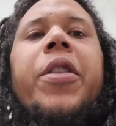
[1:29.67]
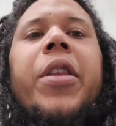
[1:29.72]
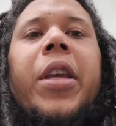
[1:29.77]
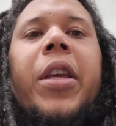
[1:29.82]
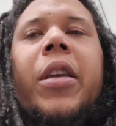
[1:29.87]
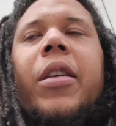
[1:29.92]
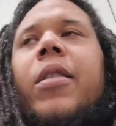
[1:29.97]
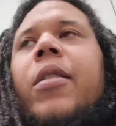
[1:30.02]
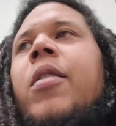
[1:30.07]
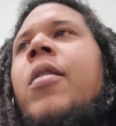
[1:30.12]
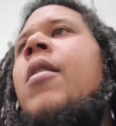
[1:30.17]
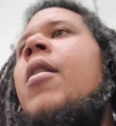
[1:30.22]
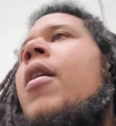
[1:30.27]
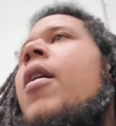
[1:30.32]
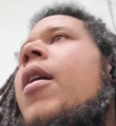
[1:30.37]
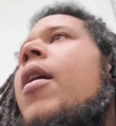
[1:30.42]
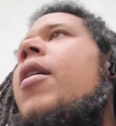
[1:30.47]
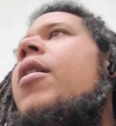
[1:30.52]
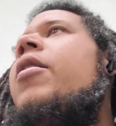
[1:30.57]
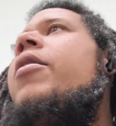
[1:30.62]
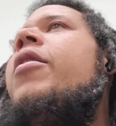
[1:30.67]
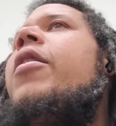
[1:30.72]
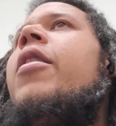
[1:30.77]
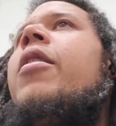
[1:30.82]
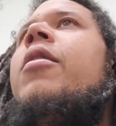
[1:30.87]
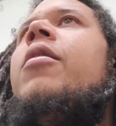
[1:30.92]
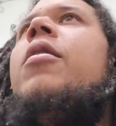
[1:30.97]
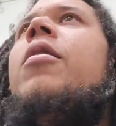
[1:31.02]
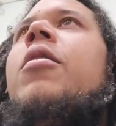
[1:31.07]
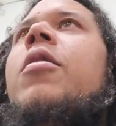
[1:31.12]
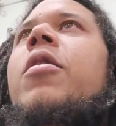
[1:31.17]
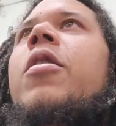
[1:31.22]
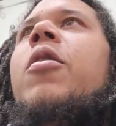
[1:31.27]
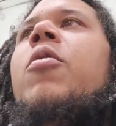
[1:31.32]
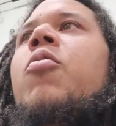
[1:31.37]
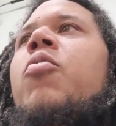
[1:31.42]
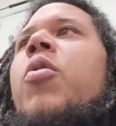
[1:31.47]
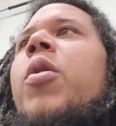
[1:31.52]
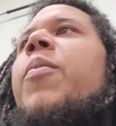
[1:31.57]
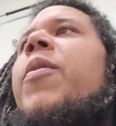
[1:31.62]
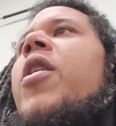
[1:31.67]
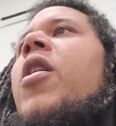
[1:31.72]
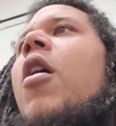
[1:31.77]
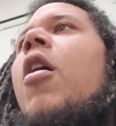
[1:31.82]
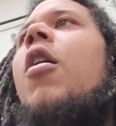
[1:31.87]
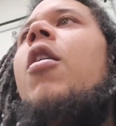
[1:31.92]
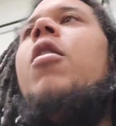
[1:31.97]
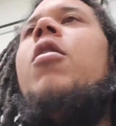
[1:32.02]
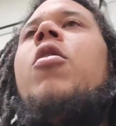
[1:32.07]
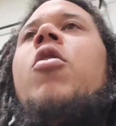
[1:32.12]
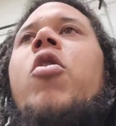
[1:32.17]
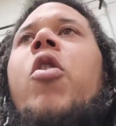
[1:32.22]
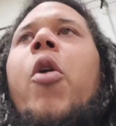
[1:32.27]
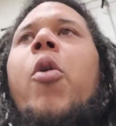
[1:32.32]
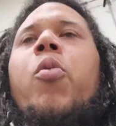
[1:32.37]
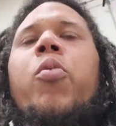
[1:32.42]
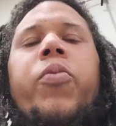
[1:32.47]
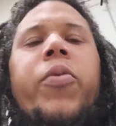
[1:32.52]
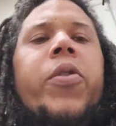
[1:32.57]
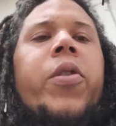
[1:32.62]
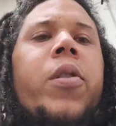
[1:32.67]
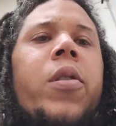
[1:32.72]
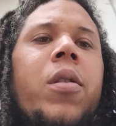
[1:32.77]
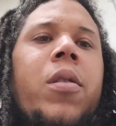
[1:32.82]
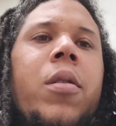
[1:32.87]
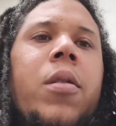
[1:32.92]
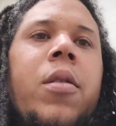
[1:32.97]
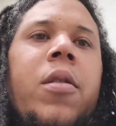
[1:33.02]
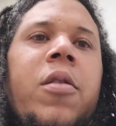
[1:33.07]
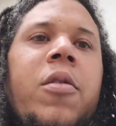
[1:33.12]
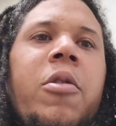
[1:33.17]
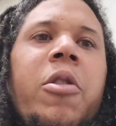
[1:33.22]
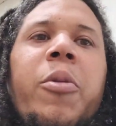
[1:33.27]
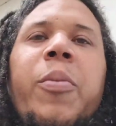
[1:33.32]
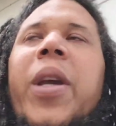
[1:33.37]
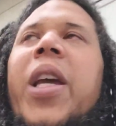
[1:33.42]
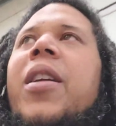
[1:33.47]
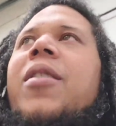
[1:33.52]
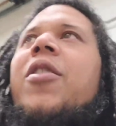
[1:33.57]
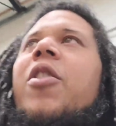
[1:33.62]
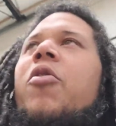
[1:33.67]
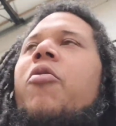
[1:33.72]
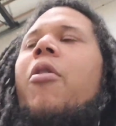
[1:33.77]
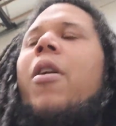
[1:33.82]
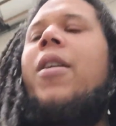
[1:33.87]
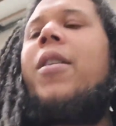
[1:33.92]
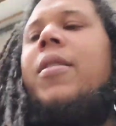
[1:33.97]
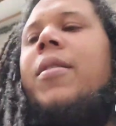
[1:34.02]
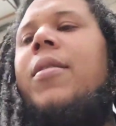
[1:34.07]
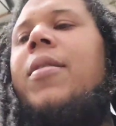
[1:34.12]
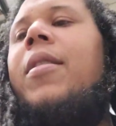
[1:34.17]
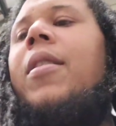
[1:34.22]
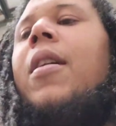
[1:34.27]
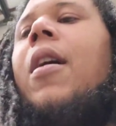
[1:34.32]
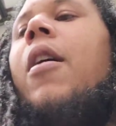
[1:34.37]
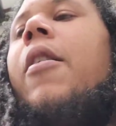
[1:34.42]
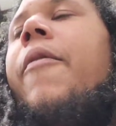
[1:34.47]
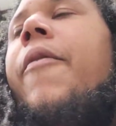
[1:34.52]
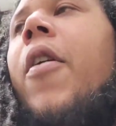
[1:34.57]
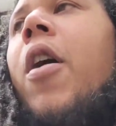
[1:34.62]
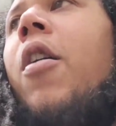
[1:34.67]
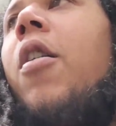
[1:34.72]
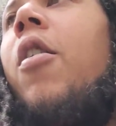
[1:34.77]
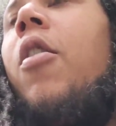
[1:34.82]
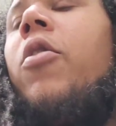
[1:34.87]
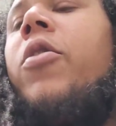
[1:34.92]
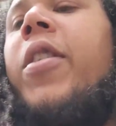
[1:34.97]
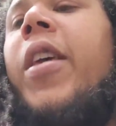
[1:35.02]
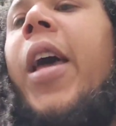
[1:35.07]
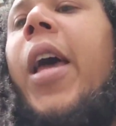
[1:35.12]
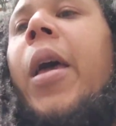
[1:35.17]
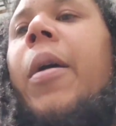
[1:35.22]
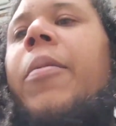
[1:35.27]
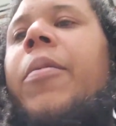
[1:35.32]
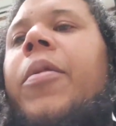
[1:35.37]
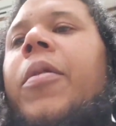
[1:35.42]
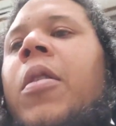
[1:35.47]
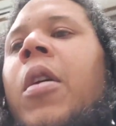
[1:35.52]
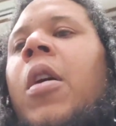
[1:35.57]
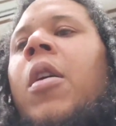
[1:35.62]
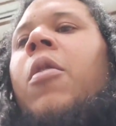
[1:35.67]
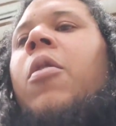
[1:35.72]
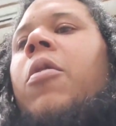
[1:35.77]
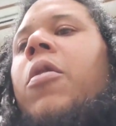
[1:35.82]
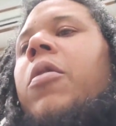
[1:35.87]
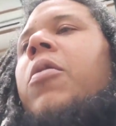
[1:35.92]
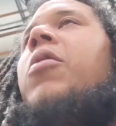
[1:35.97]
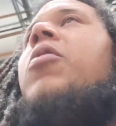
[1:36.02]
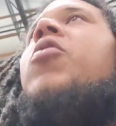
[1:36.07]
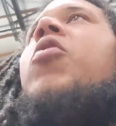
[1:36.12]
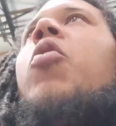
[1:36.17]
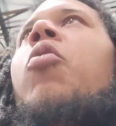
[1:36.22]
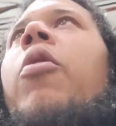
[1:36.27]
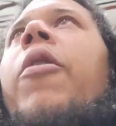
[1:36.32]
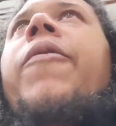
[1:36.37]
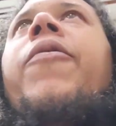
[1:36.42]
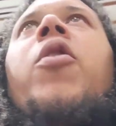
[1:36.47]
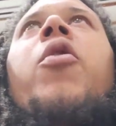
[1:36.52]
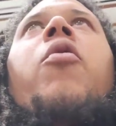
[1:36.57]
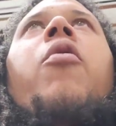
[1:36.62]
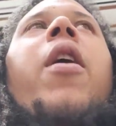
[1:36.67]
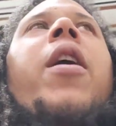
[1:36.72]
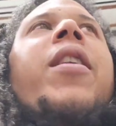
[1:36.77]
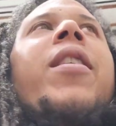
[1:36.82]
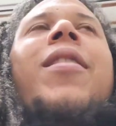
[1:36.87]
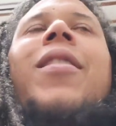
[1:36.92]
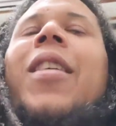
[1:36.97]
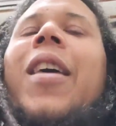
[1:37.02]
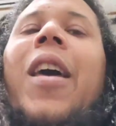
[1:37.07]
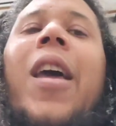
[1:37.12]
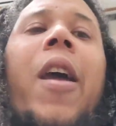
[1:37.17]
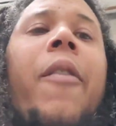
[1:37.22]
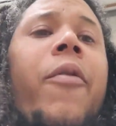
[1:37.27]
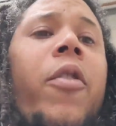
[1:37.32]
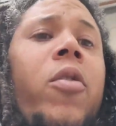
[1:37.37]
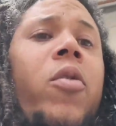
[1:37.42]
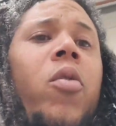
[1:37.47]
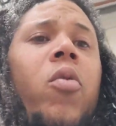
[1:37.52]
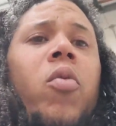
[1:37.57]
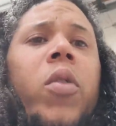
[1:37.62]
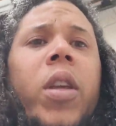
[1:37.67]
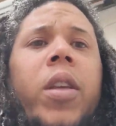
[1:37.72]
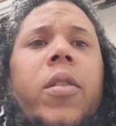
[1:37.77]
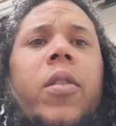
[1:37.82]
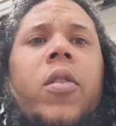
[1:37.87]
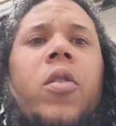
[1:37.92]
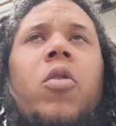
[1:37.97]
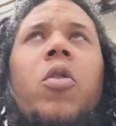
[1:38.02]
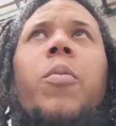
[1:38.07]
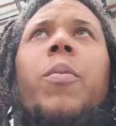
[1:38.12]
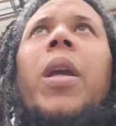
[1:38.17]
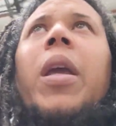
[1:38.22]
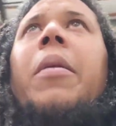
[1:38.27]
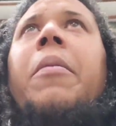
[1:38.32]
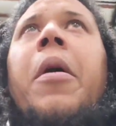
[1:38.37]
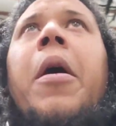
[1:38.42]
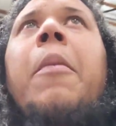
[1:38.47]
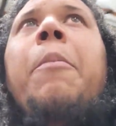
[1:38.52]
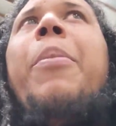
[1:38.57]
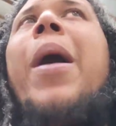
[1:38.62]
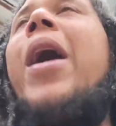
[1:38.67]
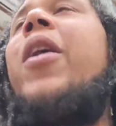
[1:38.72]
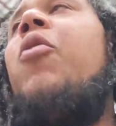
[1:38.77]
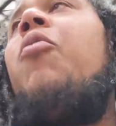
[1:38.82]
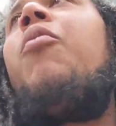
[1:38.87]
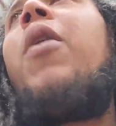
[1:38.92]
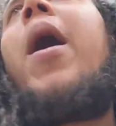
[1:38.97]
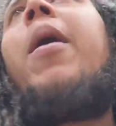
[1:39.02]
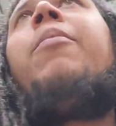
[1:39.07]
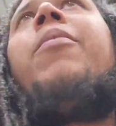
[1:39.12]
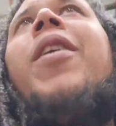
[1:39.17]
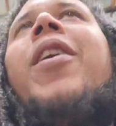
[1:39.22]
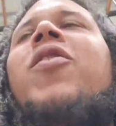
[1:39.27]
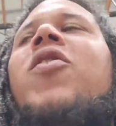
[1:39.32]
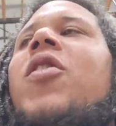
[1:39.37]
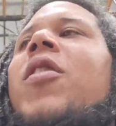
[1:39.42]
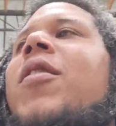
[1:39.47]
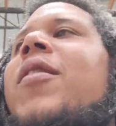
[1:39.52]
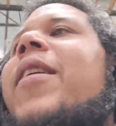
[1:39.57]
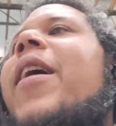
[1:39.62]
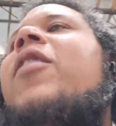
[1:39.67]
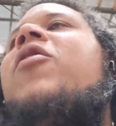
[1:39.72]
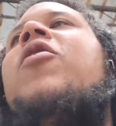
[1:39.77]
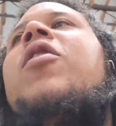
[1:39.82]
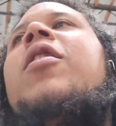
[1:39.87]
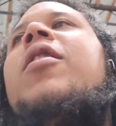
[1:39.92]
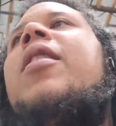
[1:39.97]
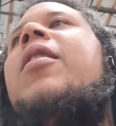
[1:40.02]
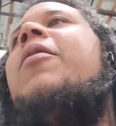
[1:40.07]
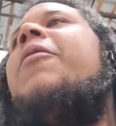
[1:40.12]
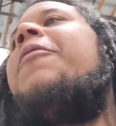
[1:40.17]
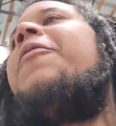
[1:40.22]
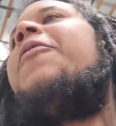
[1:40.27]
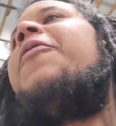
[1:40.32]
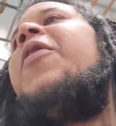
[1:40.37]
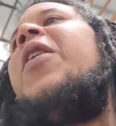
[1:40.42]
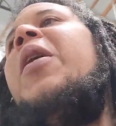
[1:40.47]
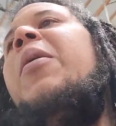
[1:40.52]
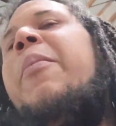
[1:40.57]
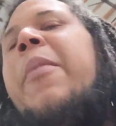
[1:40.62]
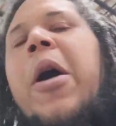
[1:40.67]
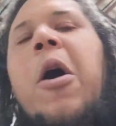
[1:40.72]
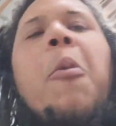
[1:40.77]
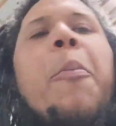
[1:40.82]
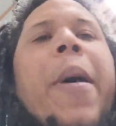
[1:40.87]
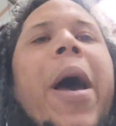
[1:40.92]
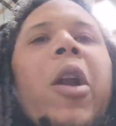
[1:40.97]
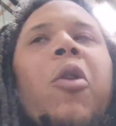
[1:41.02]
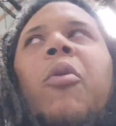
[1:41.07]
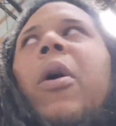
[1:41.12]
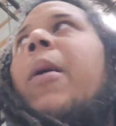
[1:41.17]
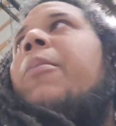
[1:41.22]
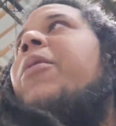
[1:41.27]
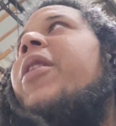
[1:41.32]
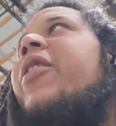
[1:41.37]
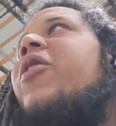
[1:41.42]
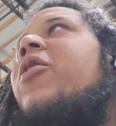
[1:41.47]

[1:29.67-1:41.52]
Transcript: of these uh, young young women are goats. You know what I mean? The greatest of all times. Two of the greatest to ever do this. You know what I mean? Battle rap legends, not just female battle rap